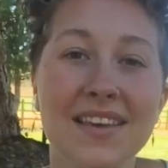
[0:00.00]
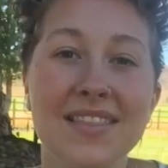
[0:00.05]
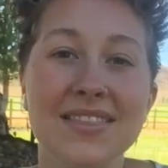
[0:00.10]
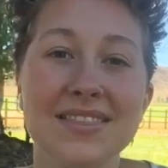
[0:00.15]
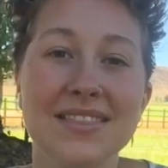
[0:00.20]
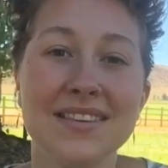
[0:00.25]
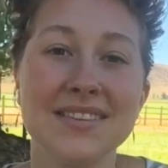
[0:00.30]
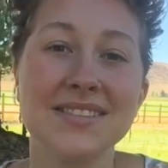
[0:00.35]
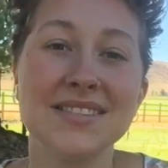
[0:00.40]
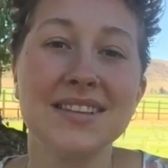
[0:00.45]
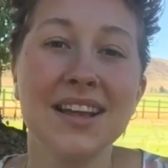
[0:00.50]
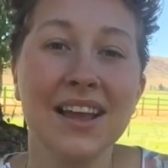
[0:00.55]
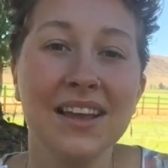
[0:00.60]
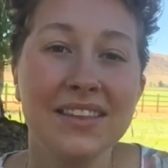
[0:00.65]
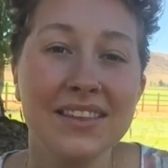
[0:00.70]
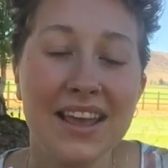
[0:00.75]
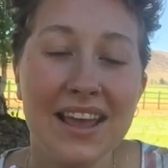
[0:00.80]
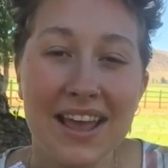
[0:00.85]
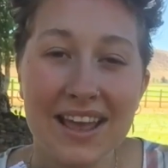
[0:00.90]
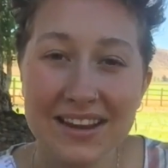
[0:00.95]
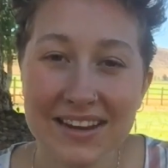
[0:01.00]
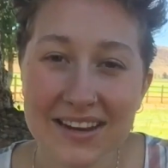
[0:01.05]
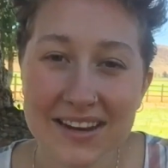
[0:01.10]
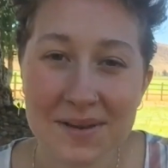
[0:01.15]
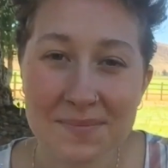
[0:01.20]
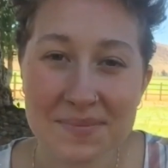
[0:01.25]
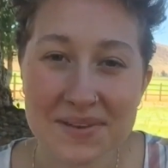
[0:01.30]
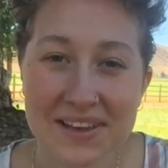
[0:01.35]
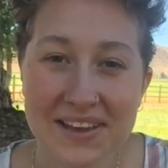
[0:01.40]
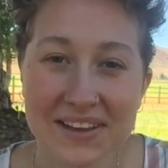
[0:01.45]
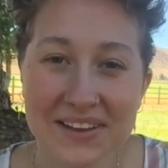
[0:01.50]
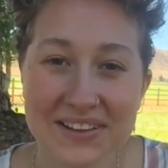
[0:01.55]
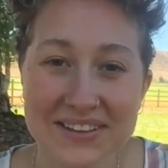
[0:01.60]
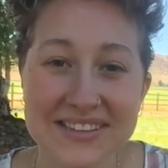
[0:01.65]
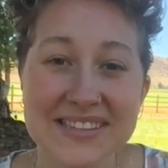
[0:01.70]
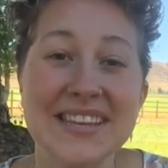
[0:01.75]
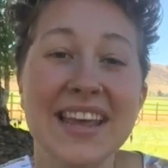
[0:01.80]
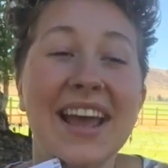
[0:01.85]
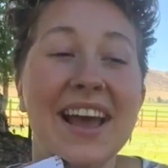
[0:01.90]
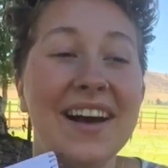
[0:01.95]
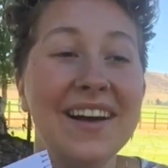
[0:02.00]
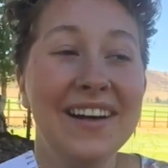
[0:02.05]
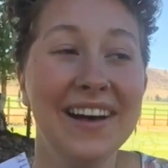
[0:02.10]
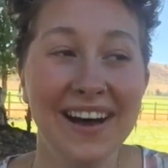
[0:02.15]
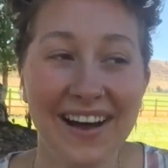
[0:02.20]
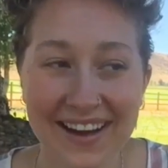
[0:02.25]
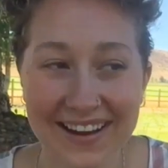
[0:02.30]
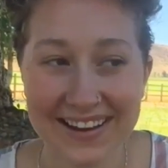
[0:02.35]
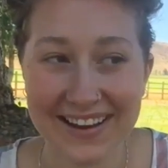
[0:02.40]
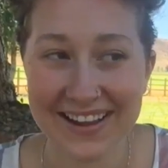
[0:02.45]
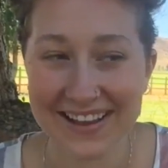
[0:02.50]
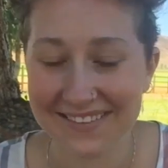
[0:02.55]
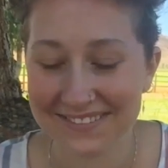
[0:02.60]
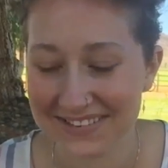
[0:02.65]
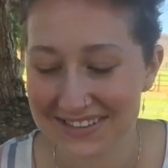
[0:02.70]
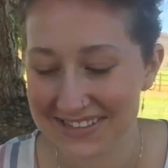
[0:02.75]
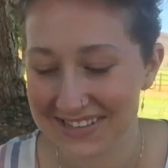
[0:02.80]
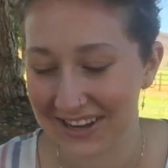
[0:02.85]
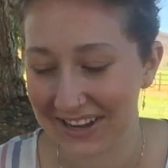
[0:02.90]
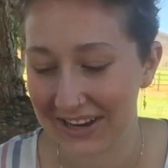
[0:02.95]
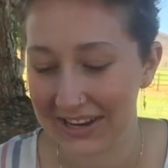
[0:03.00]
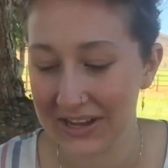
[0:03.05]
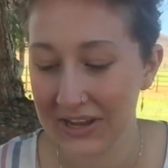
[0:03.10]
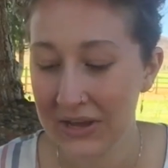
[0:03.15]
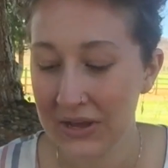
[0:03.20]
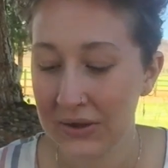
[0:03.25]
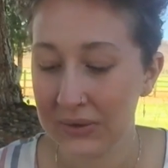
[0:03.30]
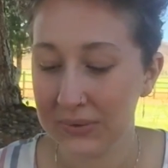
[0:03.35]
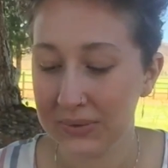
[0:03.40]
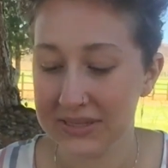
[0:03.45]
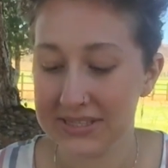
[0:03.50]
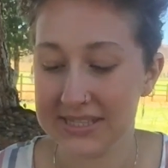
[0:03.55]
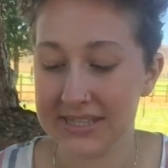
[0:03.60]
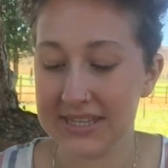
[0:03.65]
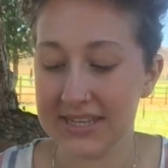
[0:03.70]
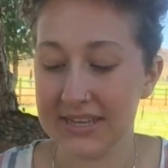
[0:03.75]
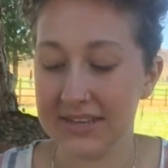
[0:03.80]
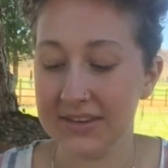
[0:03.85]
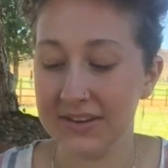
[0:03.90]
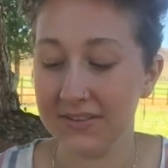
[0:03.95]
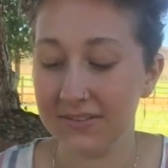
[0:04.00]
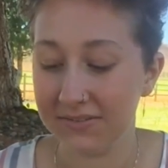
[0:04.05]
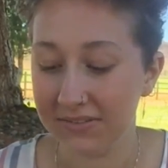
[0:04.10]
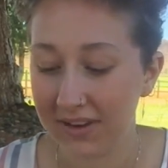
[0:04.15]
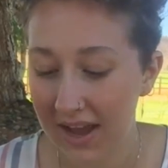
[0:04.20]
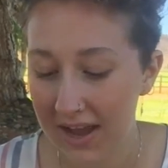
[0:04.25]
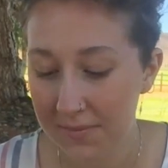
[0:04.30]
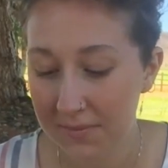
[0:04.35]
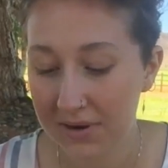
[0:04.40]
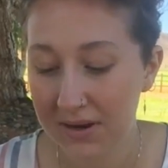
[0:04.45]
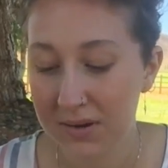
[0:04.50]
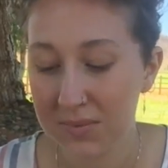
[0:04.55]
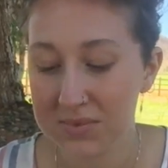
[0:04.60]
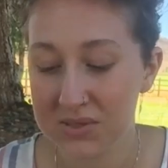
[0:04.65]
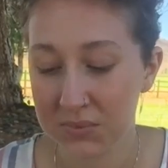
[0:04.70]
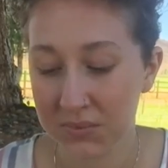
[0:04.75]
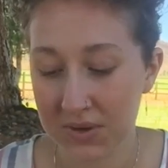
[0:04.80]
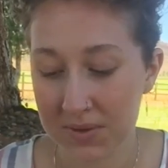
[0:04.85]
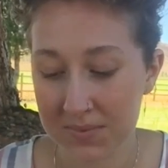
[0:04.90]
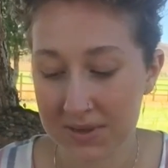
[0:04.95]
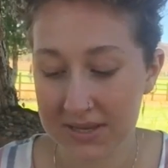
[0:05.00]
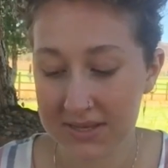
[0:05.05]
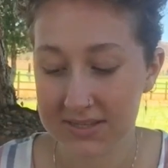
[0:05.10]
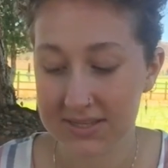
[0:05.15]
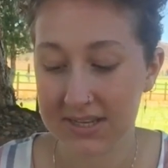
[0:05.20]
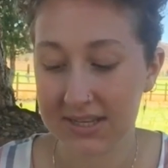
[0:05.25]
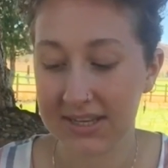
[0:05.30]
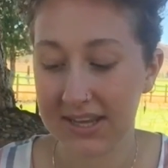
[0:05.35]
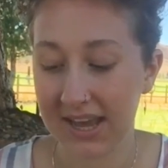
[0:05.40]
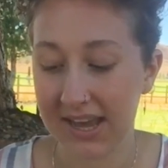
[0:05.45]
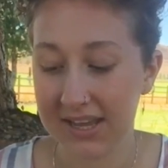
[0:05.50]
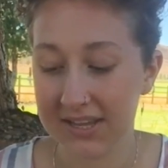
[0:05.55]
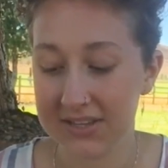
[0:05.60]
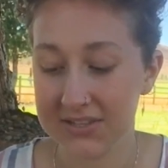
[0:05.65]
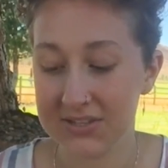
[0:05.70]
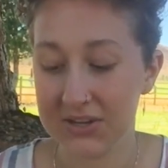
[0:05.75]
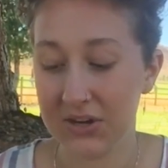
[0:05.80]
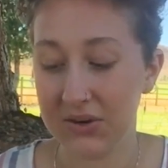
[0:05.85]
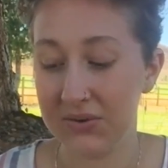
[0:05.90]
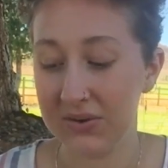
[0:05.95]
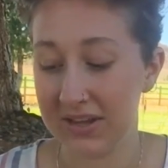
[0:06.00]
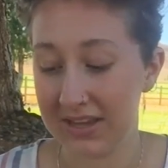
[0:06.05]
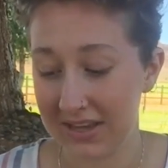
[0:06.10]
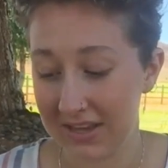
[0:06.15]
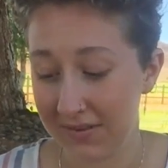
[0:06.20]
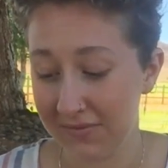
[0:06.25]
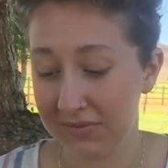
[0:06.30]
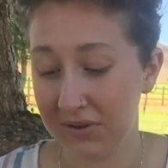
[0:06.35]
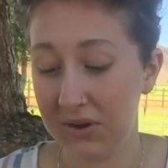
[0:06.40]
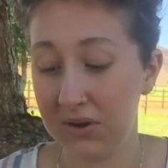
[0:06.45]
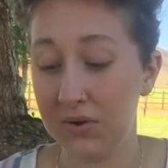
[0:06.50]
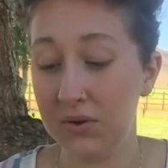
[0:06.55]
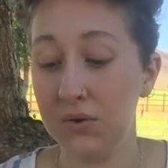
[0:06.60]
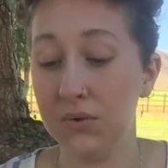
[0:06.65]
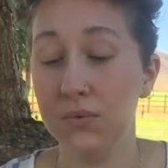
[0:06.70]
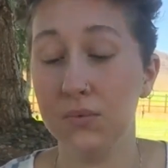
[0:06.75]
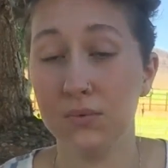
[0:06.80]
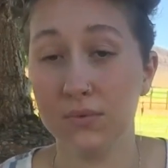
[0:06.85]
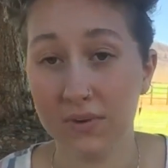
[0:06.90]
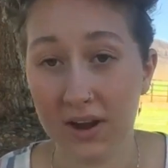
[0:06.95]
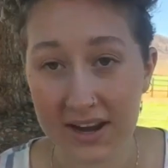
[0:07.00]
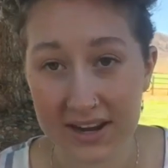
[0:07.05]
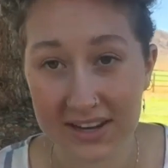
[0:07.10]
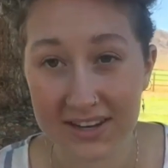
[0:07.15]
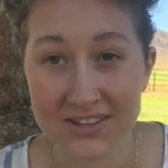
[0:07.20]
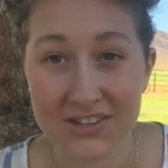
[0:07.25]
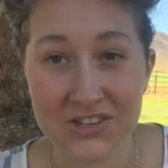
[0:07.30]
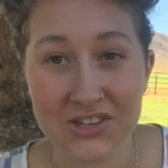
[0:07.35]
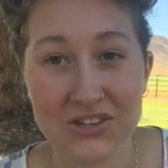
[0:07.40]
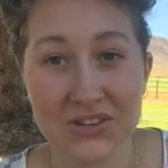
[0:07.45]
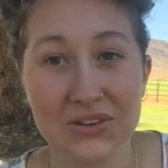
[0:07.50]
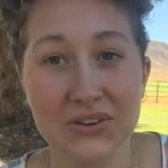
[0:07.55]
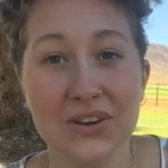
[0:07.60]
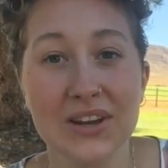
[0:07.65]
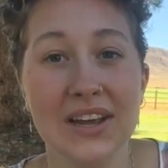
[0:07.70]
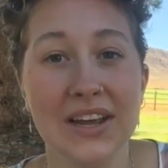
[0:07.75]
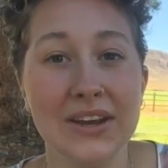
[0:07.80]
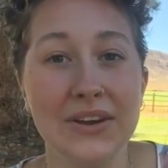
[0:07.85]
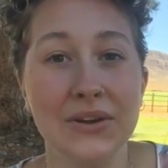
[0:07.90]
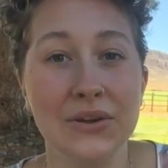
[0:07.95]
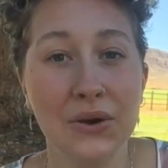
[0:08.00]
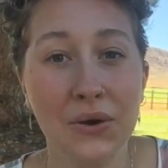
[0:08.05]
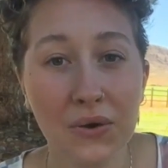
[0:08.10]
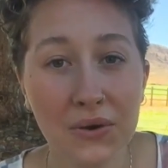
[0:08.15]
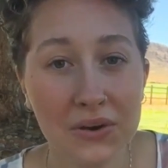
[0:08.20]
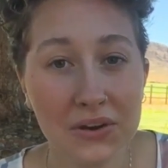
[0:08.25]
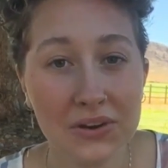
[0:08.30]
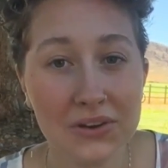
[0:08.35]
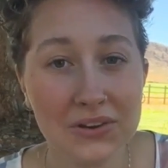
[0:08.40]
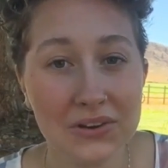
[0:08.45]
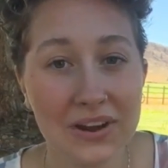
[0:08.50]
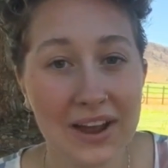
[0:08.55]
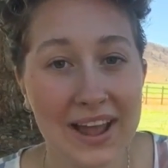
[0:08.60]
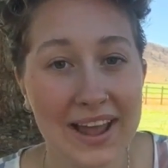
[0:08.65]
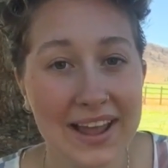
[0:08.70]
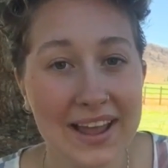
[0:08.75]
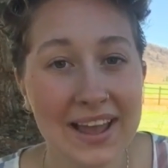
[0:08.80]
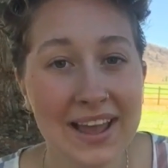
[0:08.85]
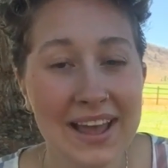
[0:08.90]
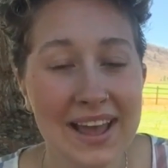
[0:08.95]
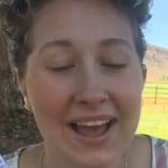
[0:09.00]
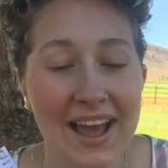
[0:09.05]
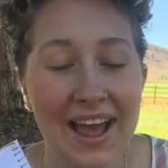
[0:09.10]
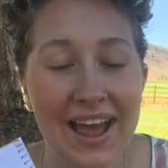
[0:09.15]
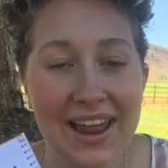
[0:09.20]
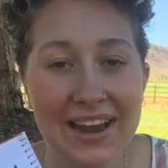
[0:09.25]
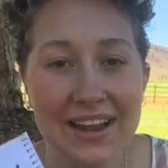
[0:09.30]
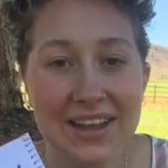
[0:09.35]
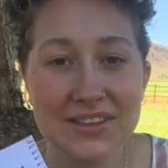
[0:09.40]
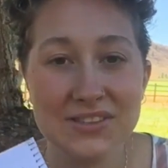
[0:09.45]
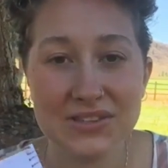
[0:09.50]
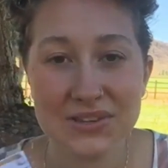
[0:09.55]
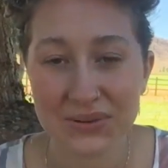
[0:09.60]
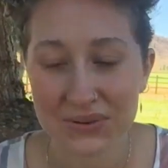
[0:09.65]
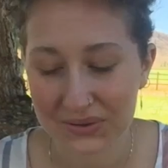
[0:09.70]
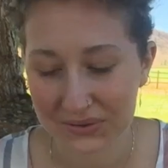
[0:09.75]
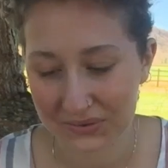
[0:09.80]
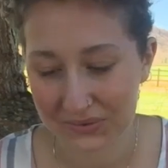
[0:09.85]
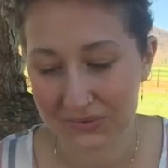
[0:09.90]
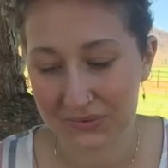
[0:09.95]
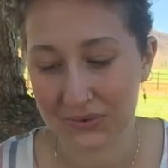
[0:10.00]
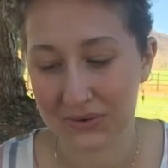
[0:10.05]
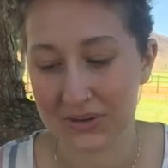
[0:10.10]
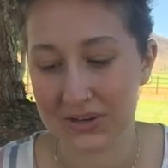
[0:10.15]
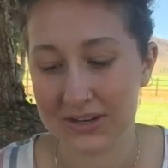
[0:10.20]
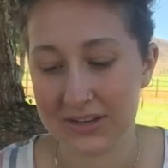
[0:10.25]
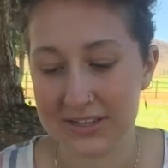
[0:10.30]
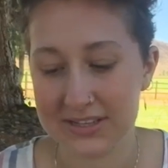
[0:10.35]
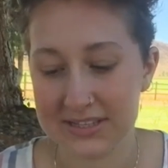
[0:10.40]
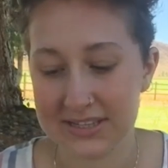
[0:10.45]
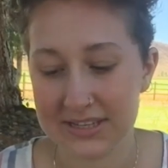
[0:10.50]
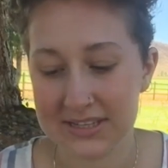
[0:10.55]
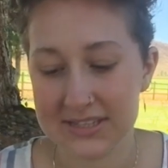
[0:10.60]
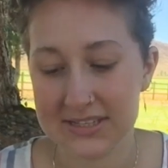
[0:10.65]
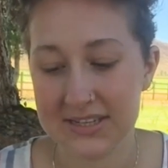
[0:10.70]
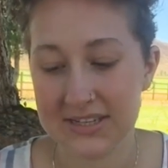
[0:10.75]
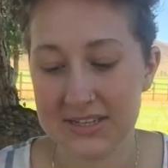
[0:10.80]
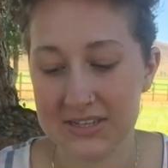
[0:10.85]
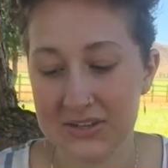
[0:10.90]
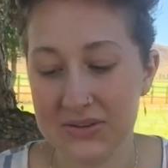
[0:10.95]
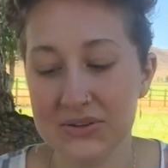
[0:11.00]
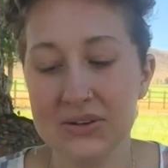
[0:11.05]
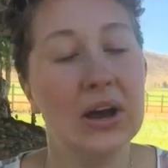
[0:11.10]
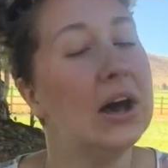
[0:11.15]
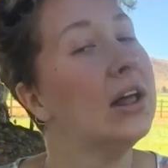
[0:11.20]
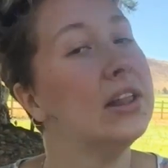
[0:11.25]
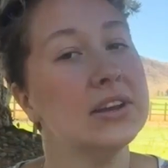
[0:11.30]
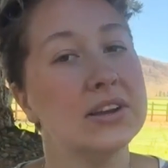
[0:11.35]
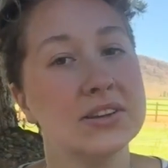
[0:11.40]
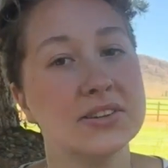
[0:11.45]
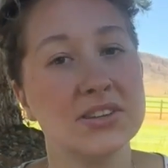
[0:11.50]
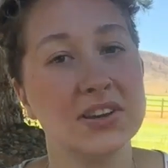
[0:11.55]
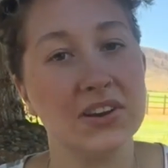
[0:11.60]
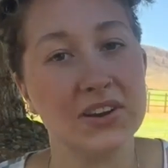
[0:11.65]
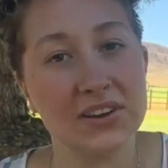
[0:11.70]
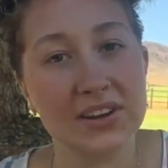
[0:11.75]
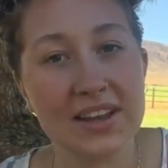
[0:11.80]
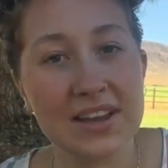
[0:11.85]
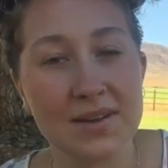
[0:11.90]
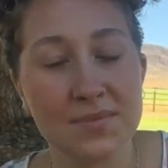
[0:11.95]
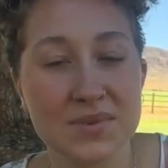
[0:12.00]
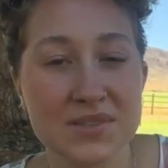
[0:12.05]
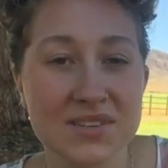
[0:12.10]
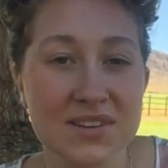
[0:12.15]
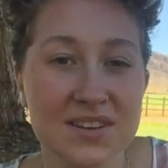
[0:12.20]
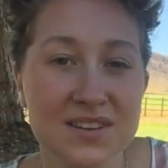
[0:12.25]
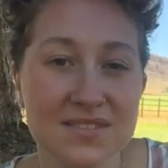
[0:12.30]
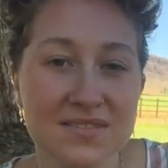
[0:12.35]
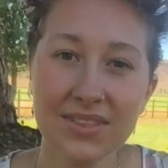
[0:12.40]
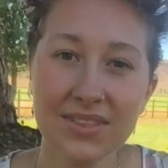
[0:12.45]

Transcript: The style that ended up being on sale on Amazon was the Vibrams Women's KSO Evo running shoe in coral gray, and it sold for $62 on Amazon.